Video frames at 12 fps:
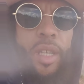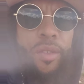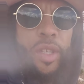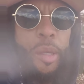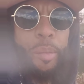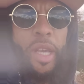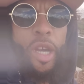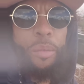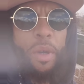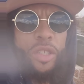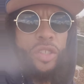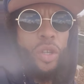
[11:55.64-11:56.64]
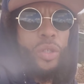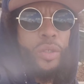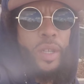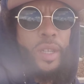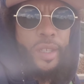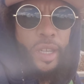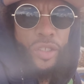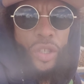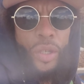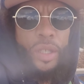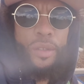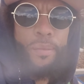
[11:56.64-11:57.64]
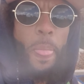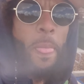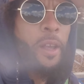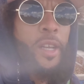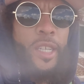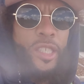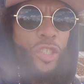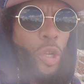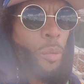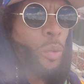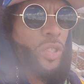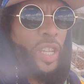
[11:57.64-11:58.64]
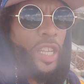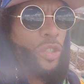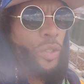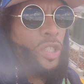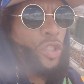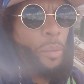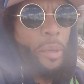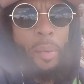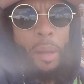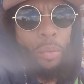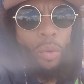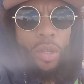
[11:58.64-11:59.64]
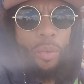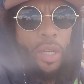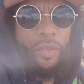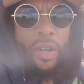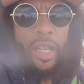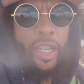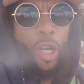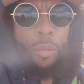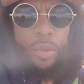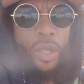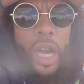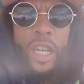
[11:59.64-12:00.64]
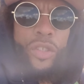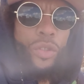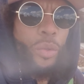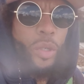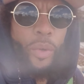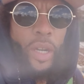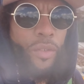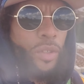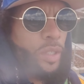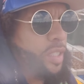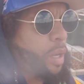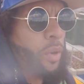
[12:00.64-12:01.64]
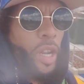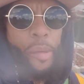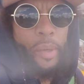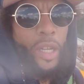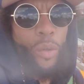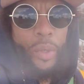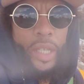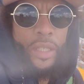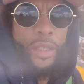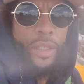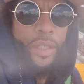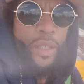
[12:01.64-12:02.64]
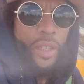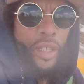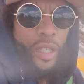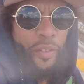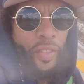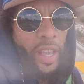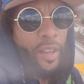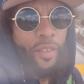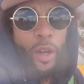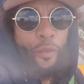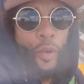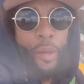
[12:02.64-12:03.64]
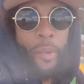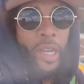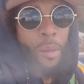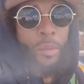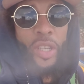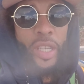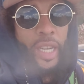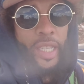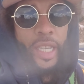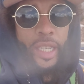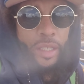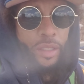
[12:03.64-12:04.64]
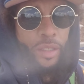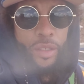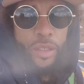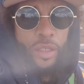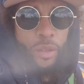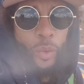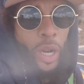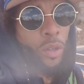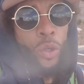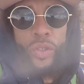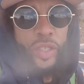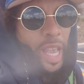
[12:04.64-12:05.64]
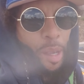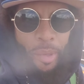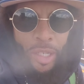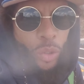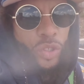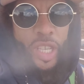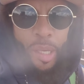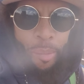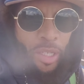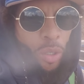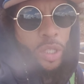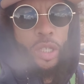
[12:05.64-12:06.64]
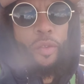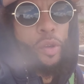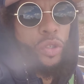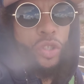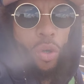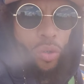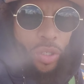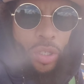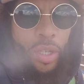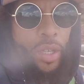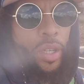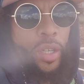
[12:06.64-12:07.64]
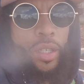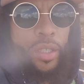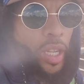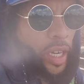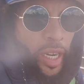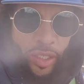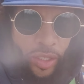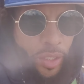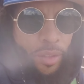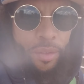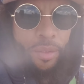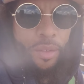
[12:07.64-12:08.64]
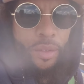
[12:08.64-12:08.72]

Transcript: If you need me help, I'll show you. I'll show you. Just show me what state you're in, show me the paperwork or whatever. I can help you, guide you through it or whatever. want everybody to win. They're giving out free money. I'm gonna tell you how to get it without no scamming, no scheming, no looking over your shoulder, none of that shit.